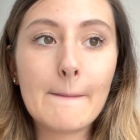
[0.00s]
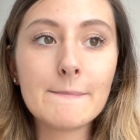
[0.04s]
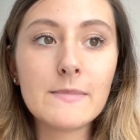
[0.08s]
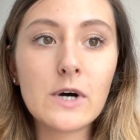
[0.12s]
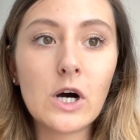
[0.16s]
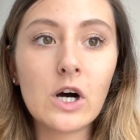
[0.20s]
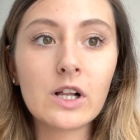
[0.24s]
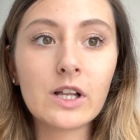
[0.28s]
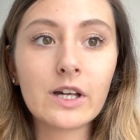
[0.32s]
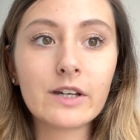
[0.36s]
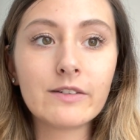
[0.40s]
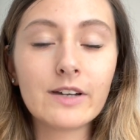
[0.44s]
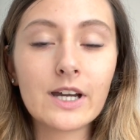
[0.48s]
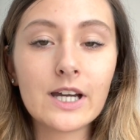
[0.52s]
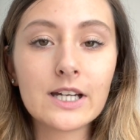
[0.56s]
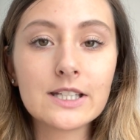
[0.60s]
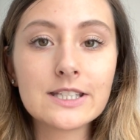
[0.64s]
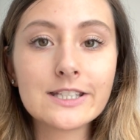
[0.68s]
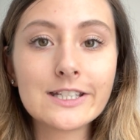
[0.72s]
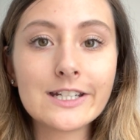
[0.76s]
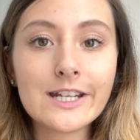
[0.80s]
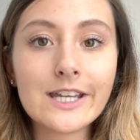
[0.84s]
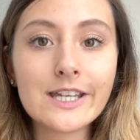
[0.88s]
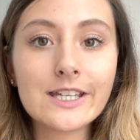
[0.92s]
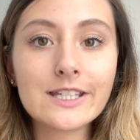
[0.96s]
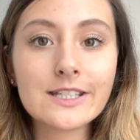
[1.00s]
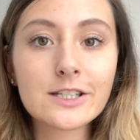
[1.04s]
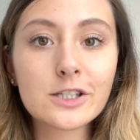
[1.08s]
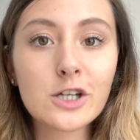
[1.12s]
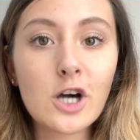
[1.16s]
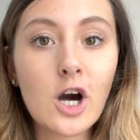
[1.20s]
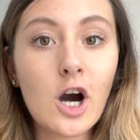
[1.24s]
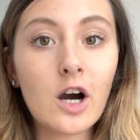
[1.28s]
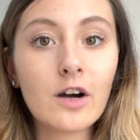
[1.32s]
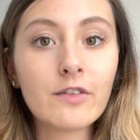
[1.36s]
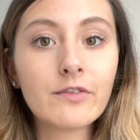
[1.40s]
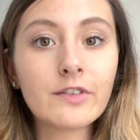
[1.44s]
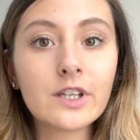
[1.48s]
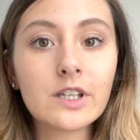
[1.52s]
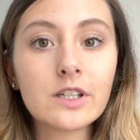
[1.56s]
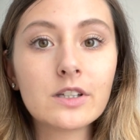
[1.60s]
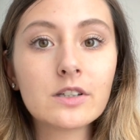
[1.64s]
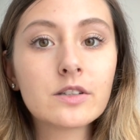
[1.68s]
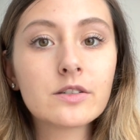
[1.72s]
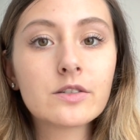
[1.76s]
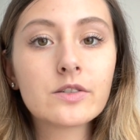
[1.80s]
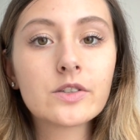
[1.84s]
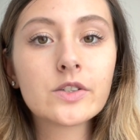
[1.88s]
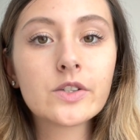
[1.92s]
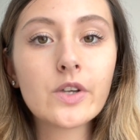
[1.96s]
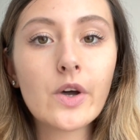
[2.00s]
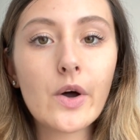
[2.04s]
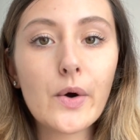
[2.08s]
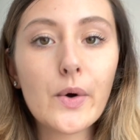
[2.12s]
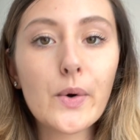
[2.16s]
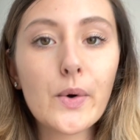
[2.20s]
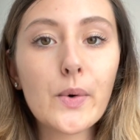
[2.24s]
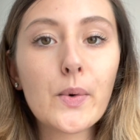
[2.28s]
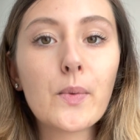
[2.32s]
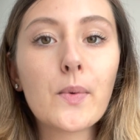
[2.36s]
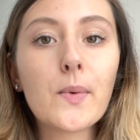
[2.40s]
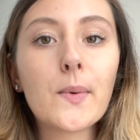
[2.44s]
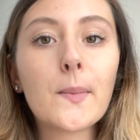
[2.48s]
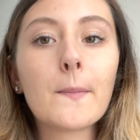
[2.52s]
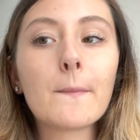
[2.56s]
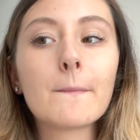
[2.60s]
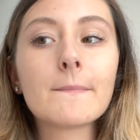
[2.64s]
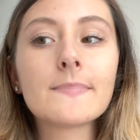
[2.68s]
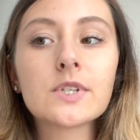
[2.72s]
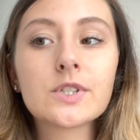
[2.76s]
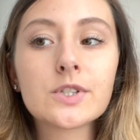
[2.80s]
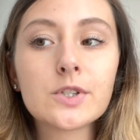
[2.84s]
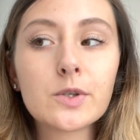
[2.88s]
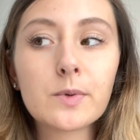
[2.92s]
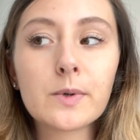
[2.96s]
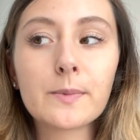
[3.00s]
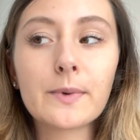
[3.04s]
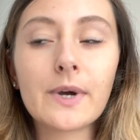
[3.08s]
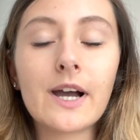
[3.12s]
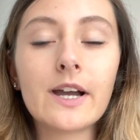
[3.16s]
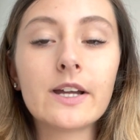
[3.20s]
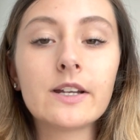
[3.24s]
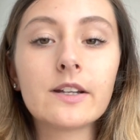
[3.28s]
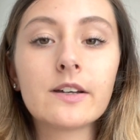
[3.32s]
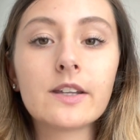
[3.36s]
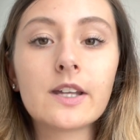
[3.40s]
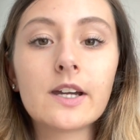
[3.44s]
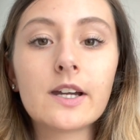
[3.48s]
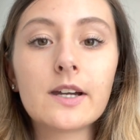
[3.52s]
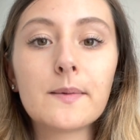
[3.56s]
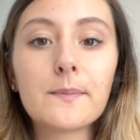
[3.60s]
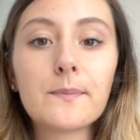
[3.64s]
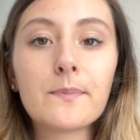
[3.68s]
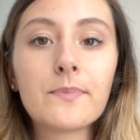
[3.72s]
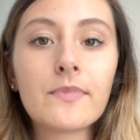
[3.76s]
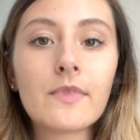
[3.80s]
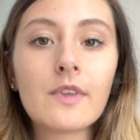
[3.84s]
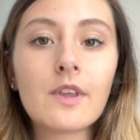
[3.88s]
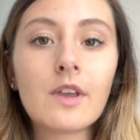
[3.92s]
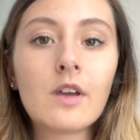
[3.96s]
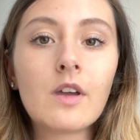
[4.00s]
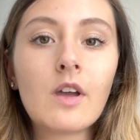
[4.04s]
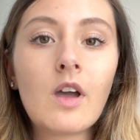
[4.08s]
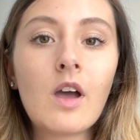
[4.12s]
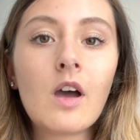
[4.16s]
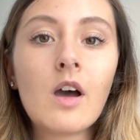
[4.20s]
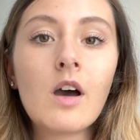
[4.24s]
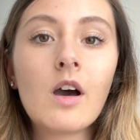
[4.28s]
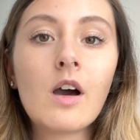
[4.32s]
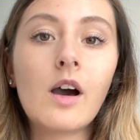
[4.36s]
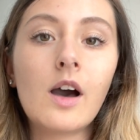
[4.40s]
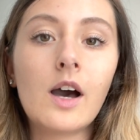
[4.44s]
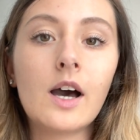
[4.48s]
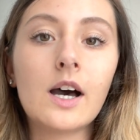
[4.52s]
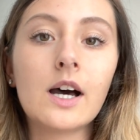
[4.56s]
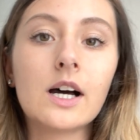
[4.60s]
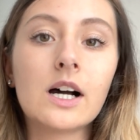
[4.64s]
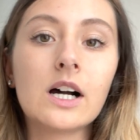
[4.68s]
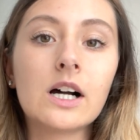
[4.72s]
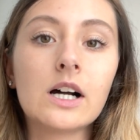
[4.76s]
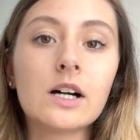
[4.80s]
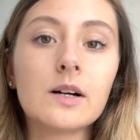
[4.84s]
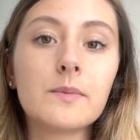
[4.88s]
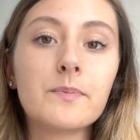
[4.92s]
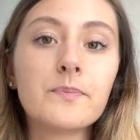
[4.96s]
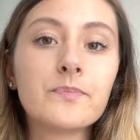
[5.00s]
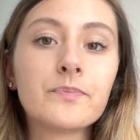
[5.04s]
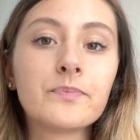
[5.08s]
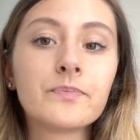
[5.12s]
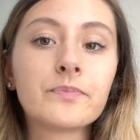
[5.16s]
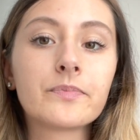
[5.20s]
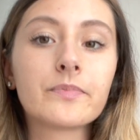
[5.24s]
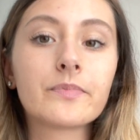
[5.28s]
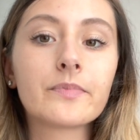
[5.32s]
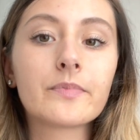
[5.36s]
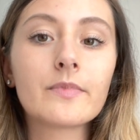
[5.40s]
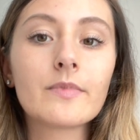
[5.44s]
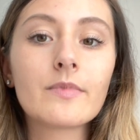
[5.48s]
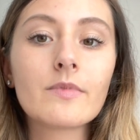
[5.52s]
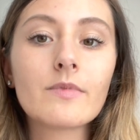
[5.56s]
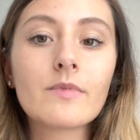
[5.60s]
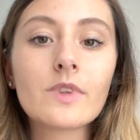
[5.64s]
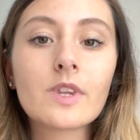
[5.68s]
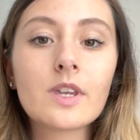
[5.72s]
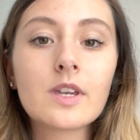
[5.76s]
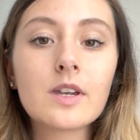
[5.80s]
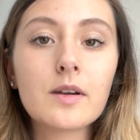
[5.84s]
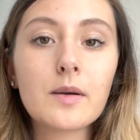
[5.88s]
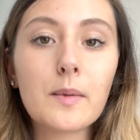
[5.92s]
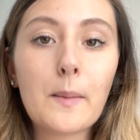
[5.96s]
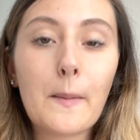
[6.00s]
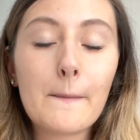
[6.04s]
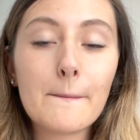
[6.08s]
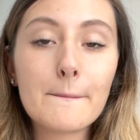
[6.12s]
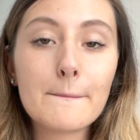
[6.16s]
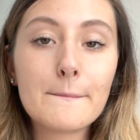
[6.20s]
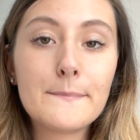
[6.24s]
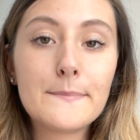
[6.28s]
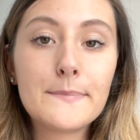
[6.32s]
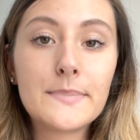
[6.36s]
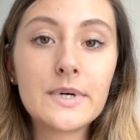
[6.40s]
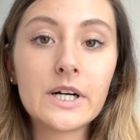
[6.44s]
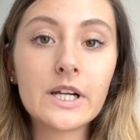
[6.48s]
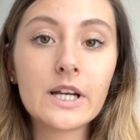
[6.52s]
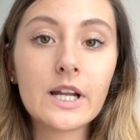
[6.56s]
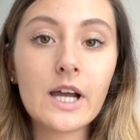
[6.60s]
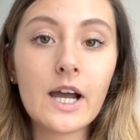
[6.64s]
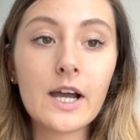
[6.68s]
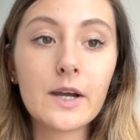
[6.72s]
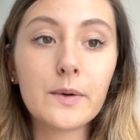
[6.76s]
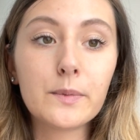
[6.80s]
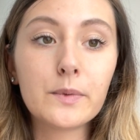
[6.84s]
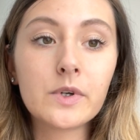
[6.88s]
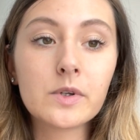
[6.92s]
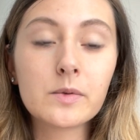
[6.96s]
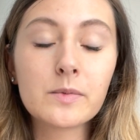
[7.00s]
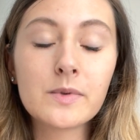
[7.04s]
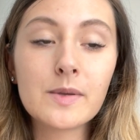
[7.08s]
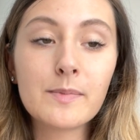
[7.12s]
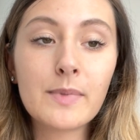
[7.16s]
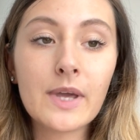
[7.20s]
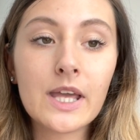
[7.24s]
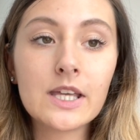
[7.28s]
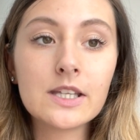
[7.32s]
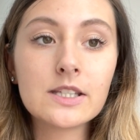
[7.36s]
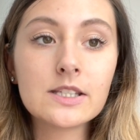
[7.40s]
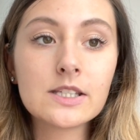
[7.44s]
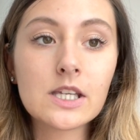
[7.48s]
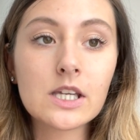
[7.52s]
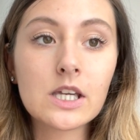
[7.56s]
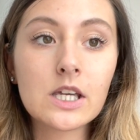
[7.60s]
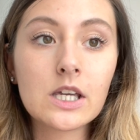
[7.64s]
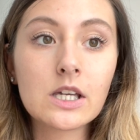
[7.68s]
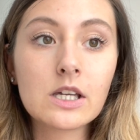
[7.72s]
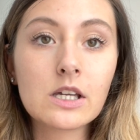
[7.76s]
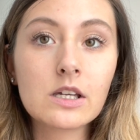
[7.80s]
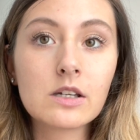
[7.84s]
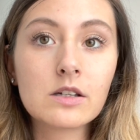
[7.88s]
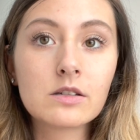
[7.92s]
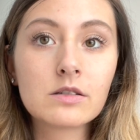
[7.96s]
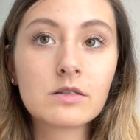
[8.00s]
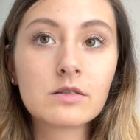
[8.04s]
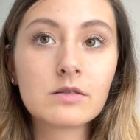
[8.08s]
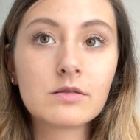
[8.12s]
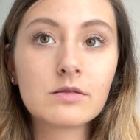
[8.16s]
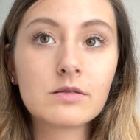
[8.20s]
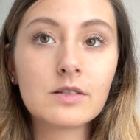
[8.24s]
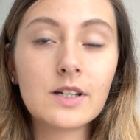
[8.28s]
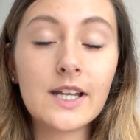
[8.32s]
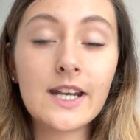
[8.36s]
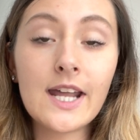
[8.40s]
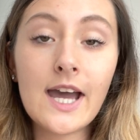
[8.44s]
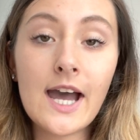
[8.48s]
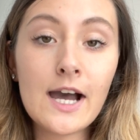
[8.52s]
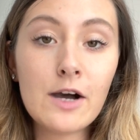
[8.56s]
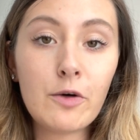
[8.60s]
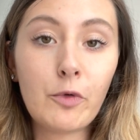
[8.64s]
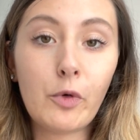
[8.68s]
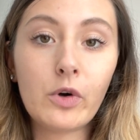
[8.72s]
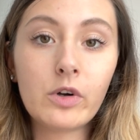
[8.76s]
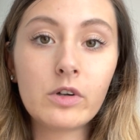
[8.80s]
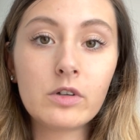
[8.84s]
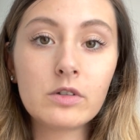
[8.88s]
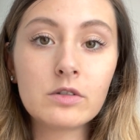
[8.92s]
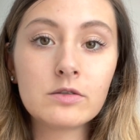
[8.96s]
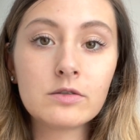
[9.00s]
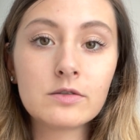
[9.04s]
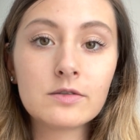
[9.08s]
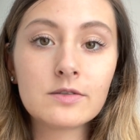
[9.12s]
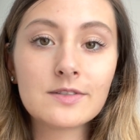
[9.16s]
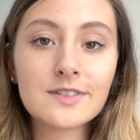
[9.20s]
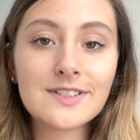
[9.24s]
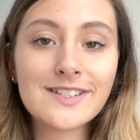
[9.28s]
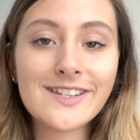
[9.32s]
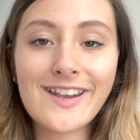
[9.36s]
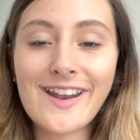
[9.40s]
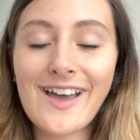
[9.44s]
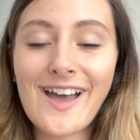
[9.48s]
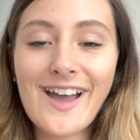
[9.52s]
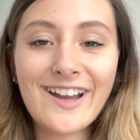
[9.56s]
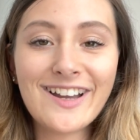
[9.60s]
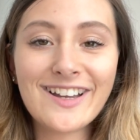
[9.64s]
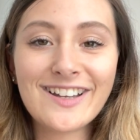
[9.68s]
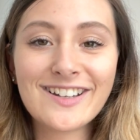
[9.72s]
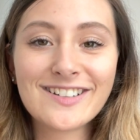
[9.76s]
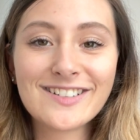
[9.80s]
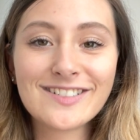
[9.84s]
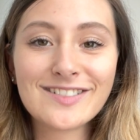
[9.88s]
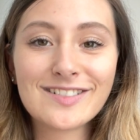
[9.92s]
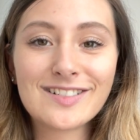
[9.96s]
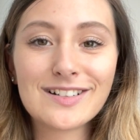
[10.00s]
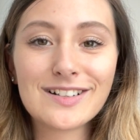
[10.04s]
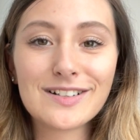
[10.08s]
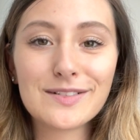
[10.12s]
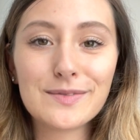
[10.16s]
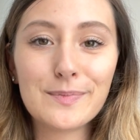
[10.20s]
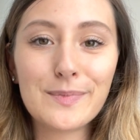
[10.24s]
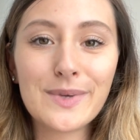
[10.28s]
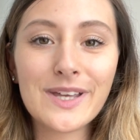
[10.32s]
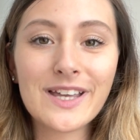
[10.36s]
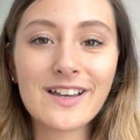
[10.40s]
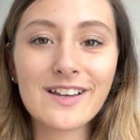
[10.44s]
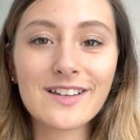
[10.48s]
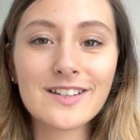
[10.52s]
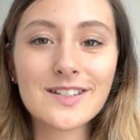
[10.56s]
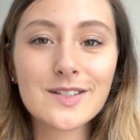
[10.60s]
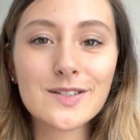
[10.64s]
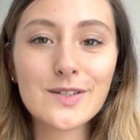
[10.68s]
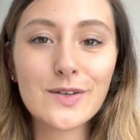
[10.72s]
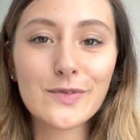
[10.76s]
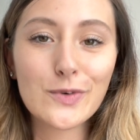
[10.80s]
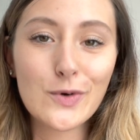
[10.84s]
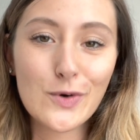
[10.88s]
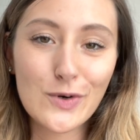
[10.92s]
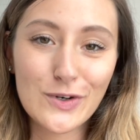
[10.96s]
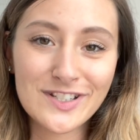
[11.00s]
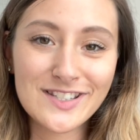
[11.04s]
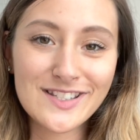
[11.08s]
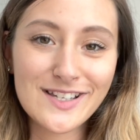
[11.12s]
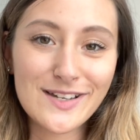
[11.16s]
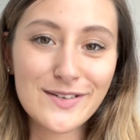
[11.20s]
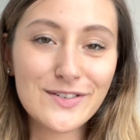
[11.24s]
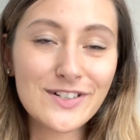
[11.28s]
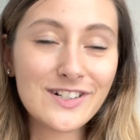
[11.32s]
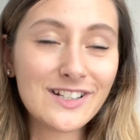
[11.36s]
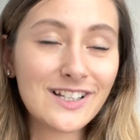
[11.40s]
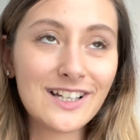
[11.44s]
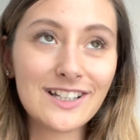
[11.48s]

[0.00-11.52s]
All I've had today is coffee, so super behind on that. But I will be painting an owl today because of course I will.